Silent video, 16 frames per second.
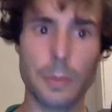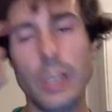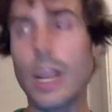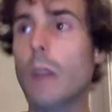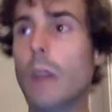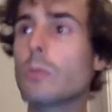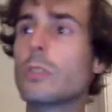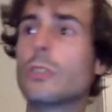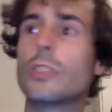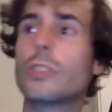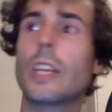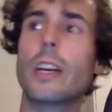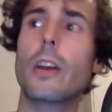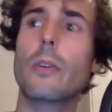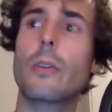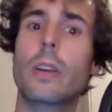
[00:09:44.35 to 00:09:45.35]
Now the
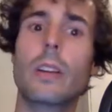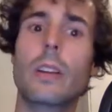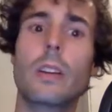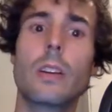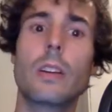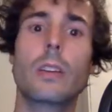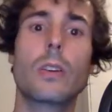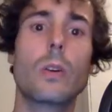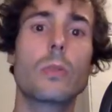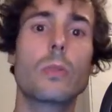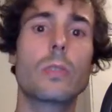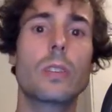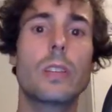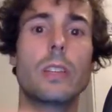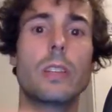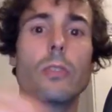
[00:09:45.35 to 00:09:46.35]
generic
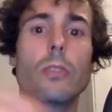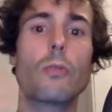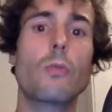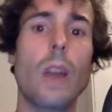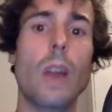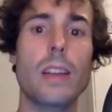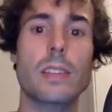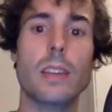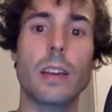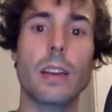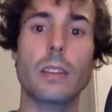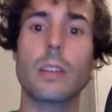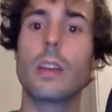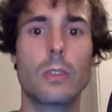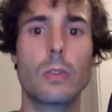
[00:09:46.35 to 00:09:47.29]
goes in the right side